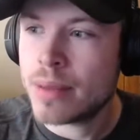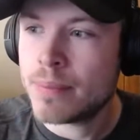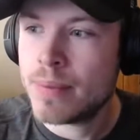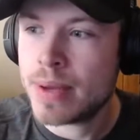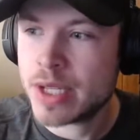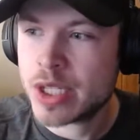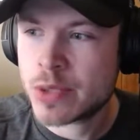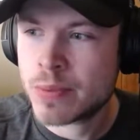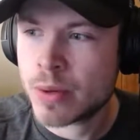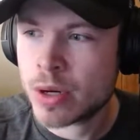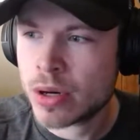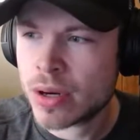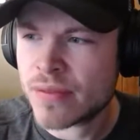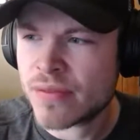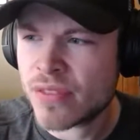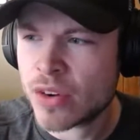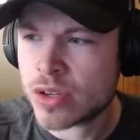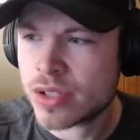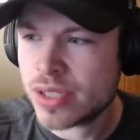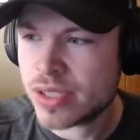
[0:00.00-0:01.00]
Pittsburgh
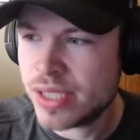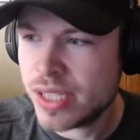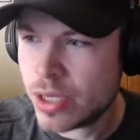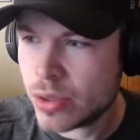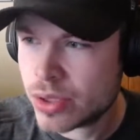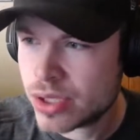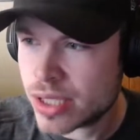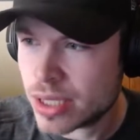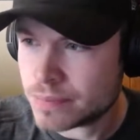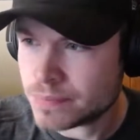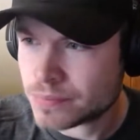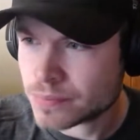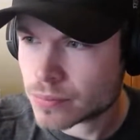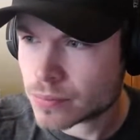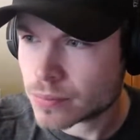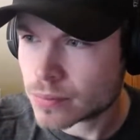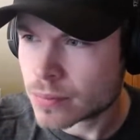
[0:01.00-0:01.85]
versus Houston.